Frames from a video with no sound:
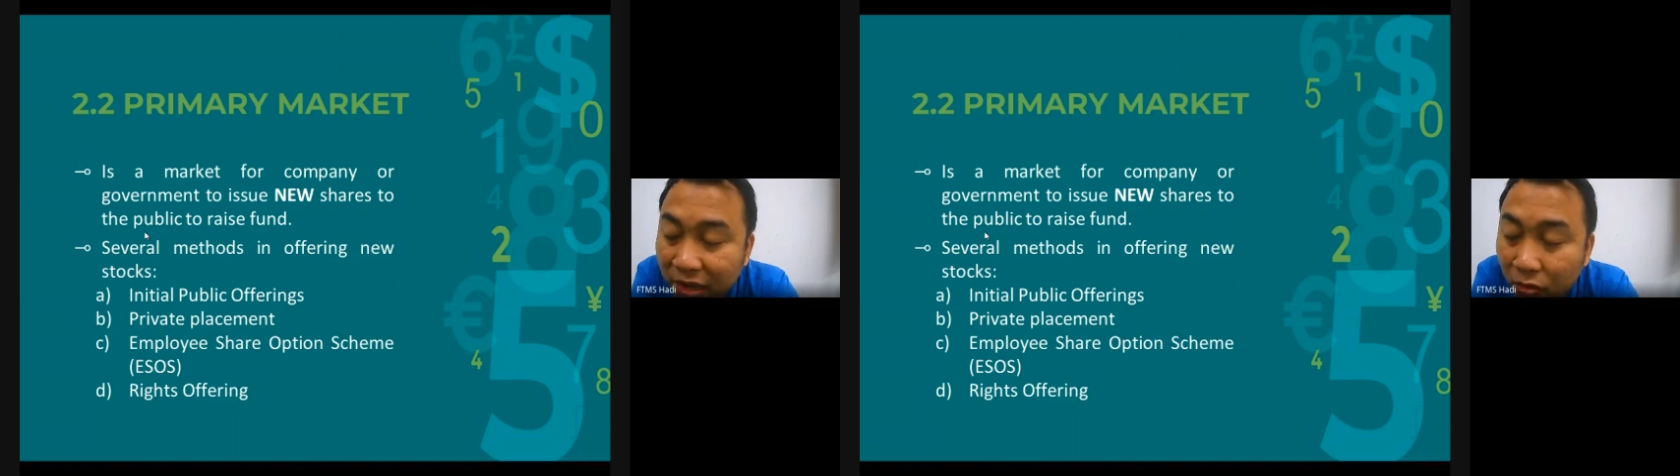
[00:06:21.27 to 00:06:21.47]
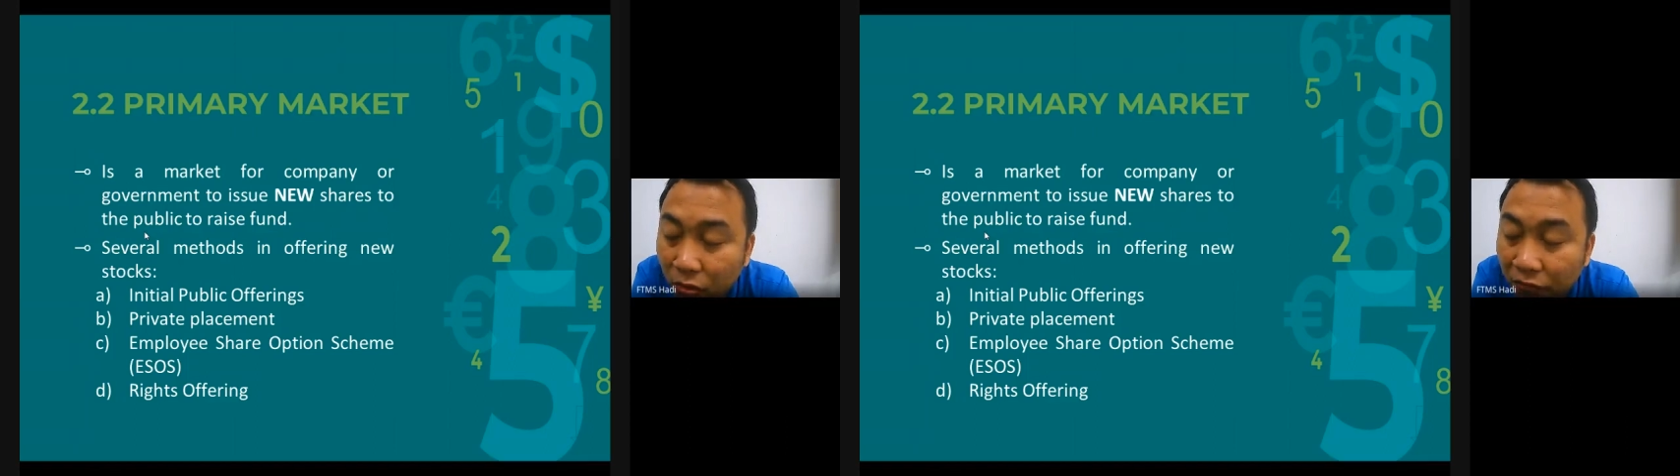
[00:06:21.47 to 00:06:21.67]

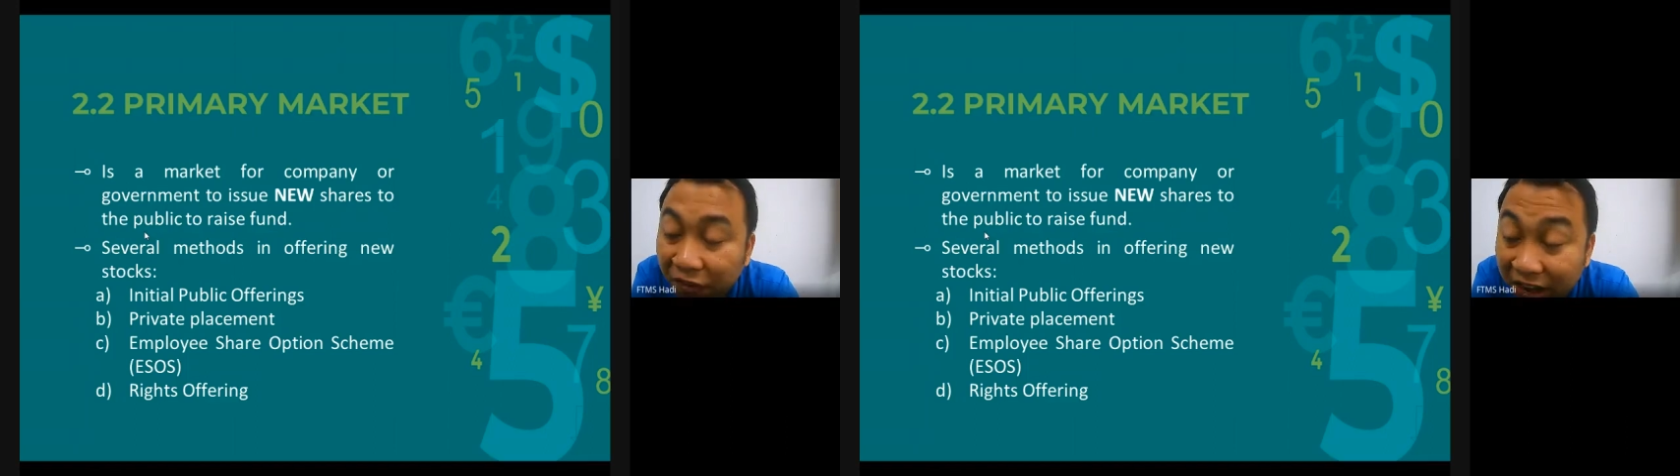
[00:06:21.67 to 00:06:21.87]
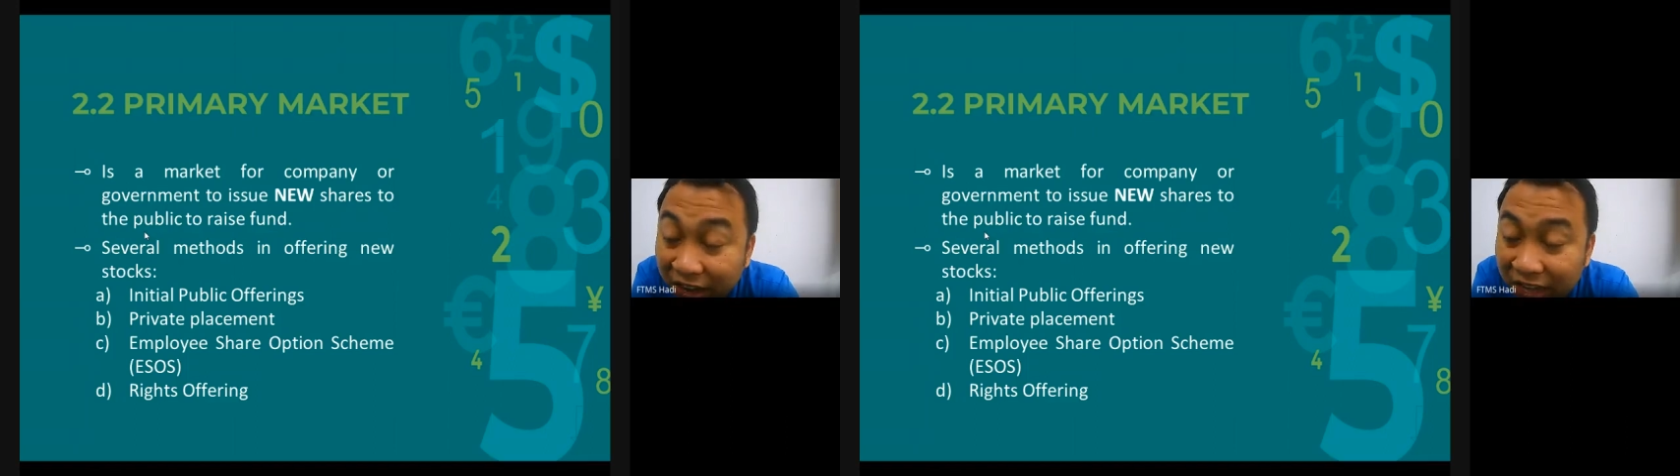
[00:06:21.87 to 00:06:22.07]
yeah, or
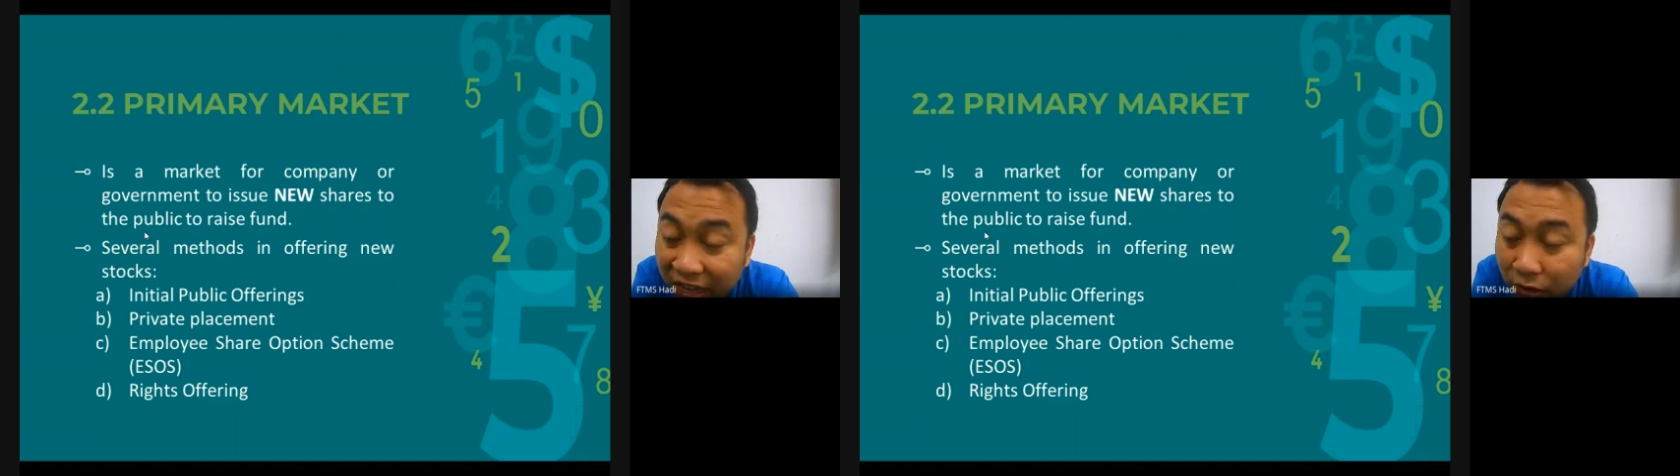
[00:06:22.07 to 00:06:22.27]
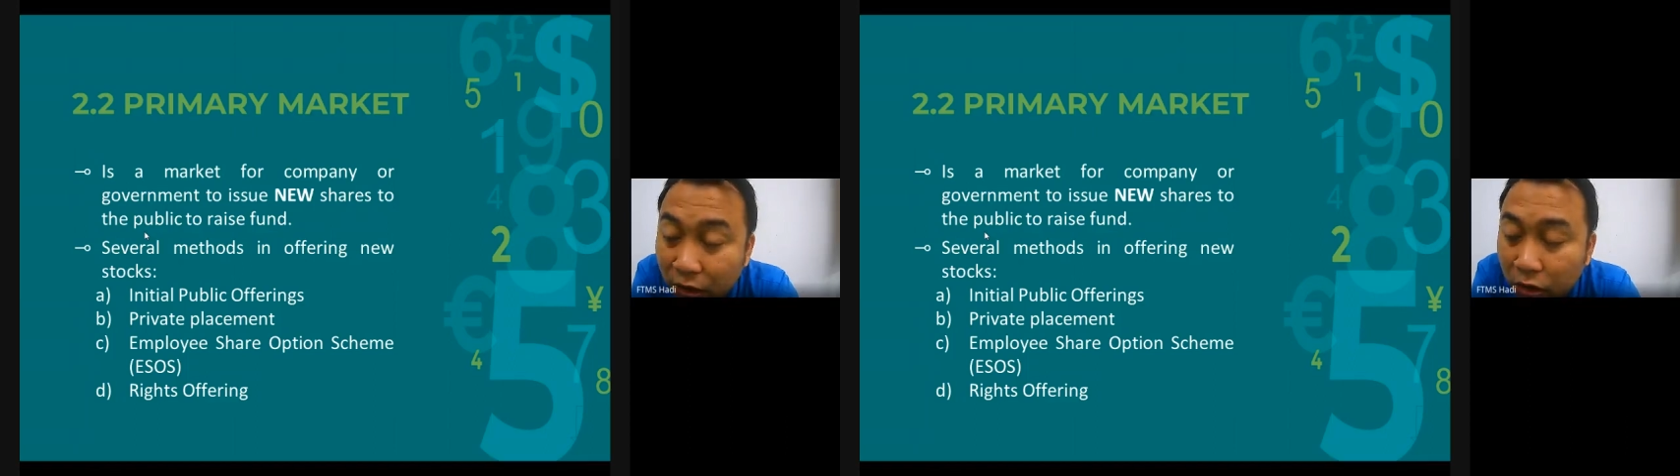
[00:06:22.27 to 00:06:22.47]

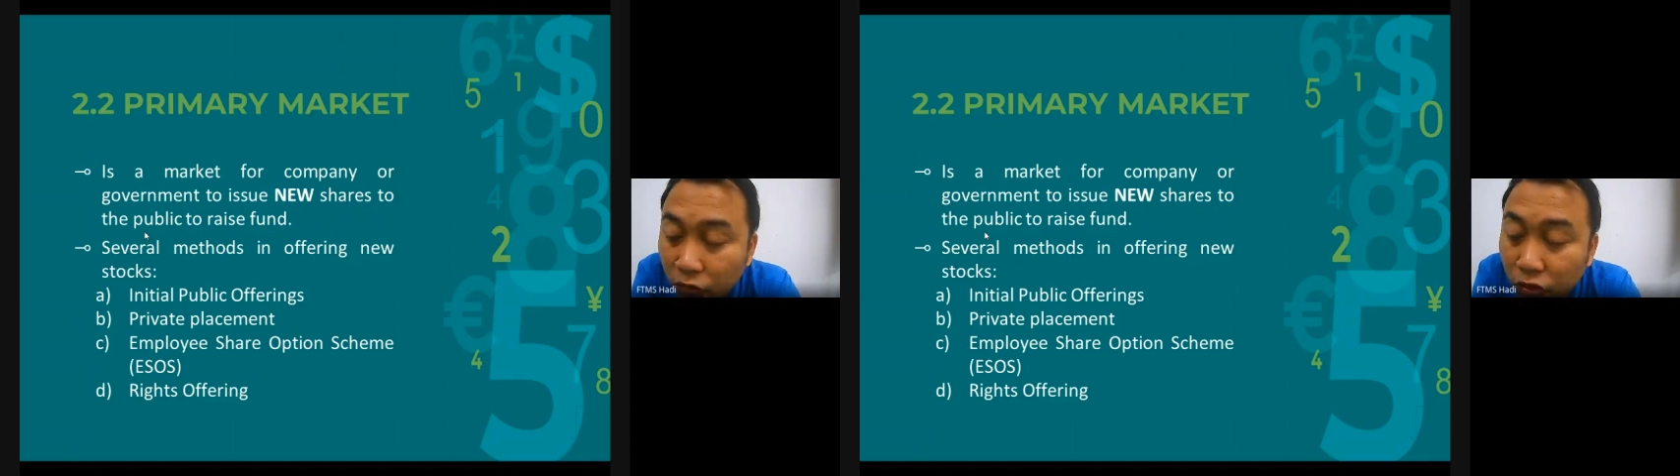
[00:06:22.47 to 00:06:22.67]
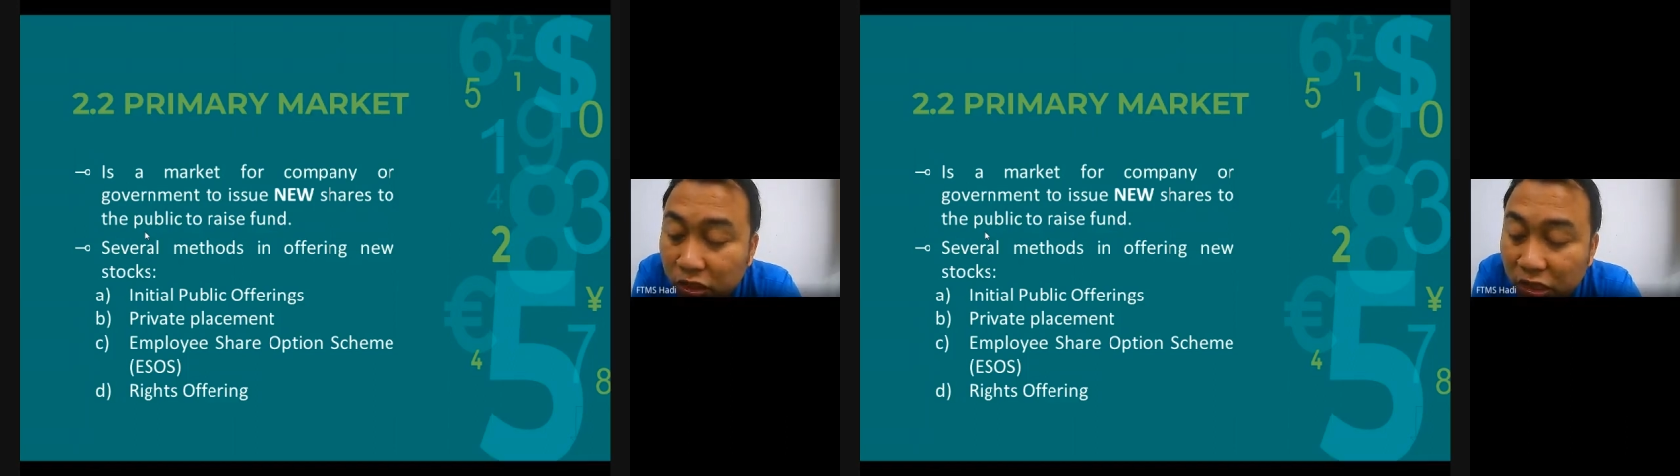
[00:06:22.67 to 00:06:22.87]
funding,
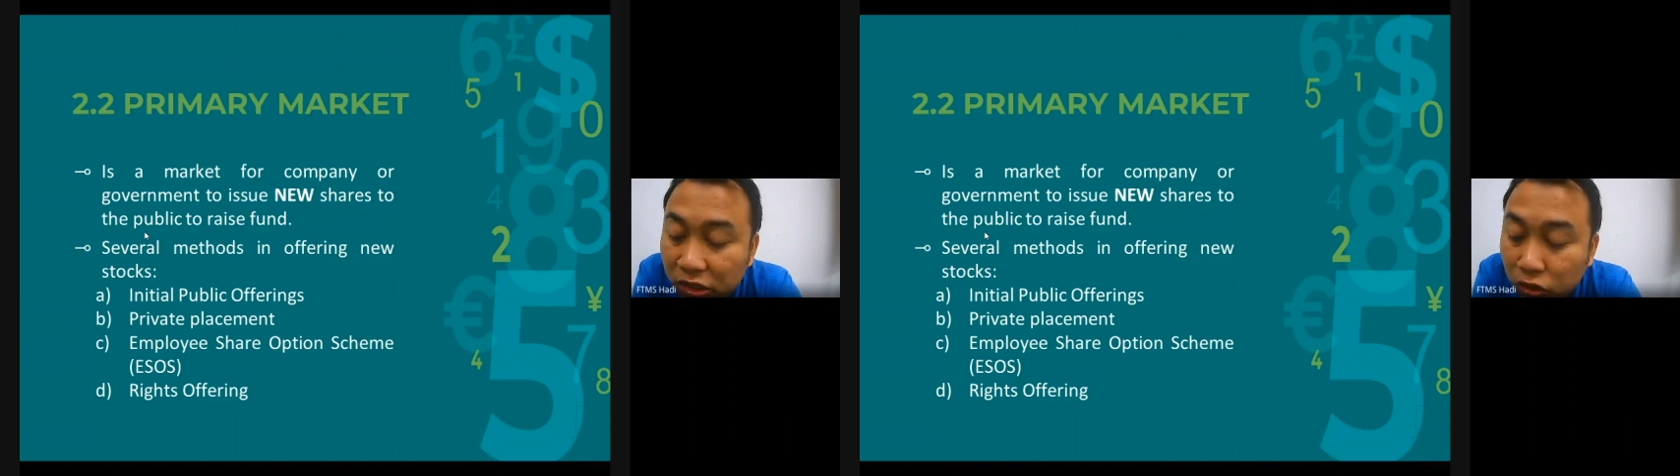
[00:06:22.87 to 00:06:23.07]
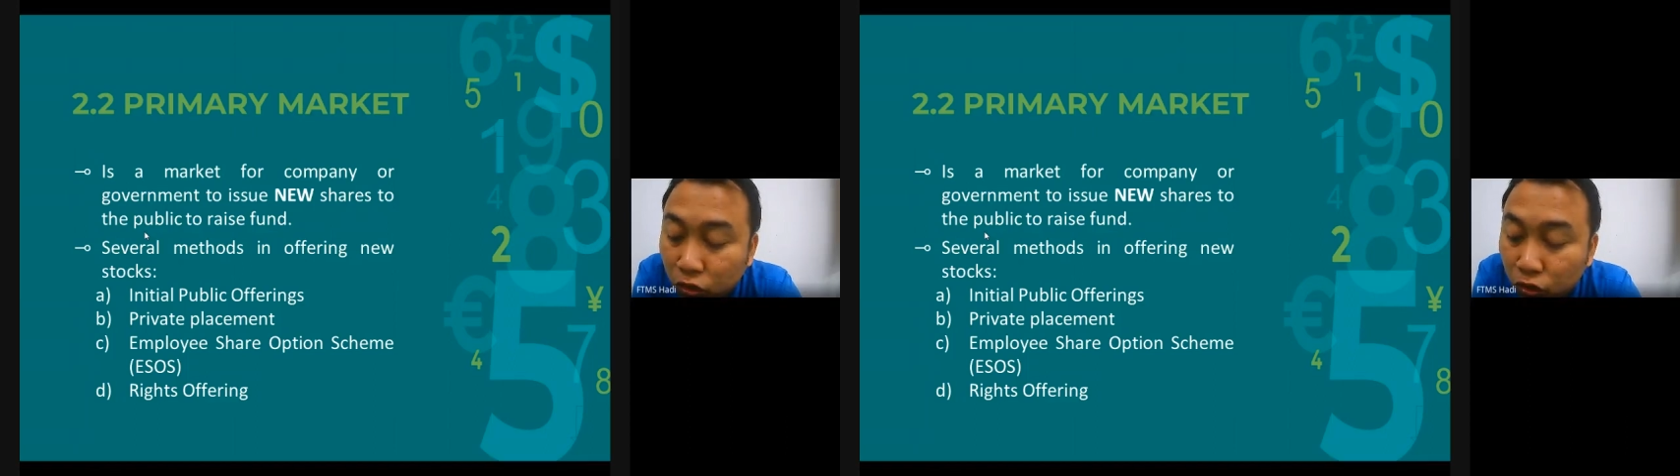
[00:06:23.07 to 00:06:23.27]
which
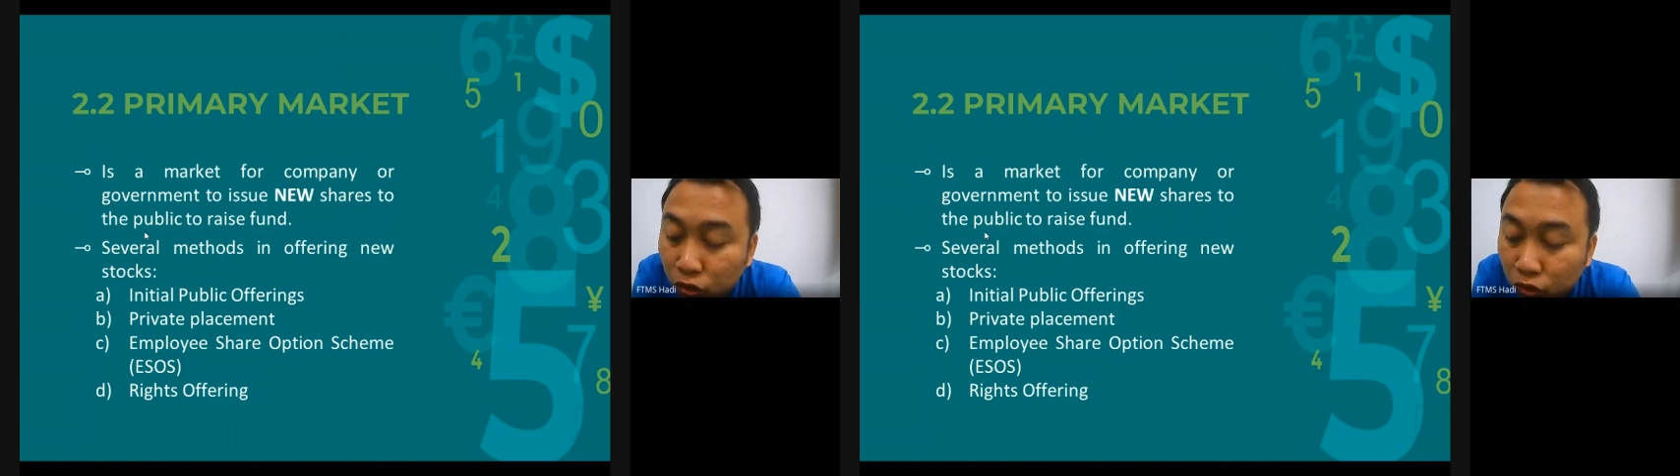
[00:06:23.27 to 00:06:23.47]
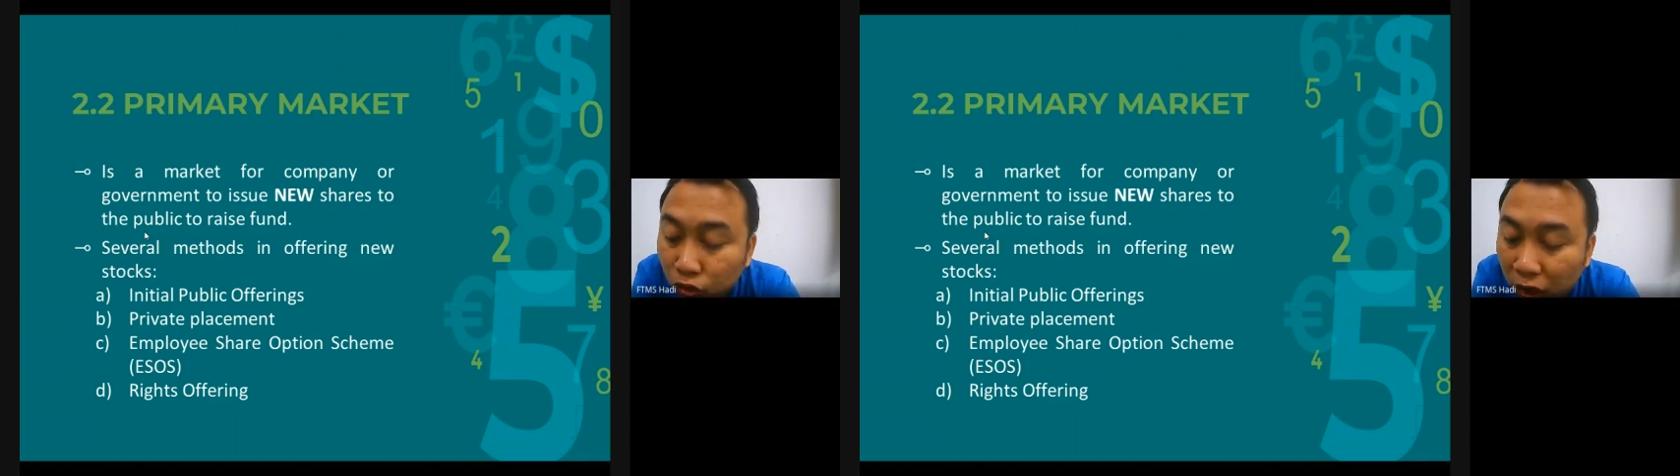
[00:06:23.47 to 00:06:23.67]
is
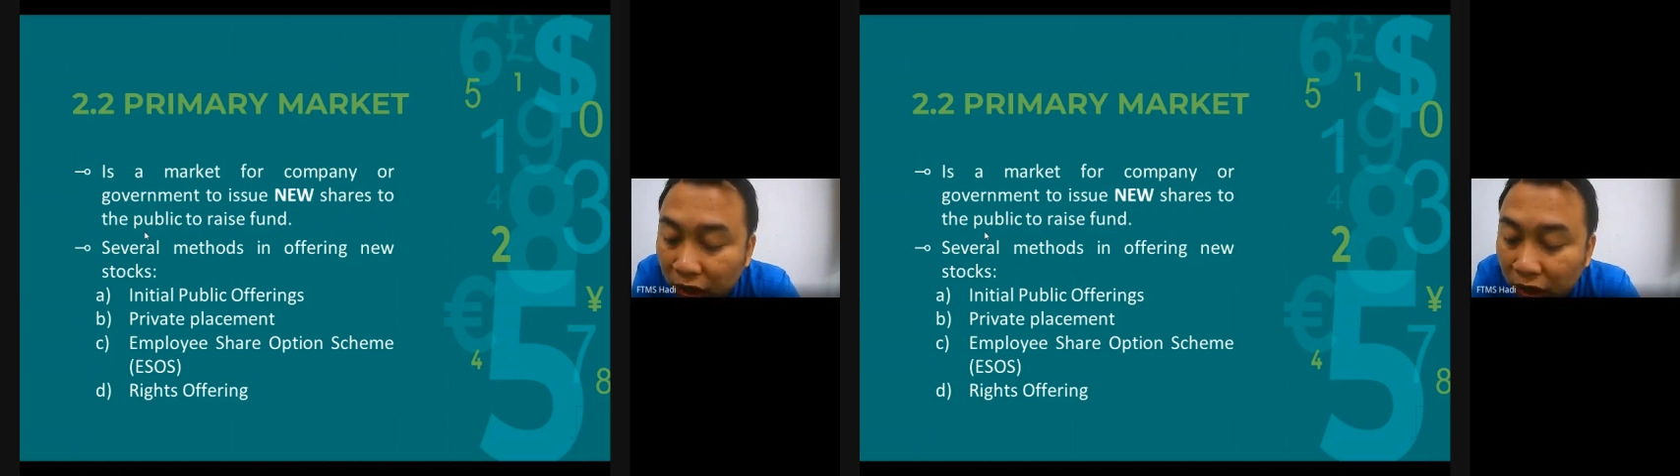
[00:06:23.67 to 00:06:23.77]
through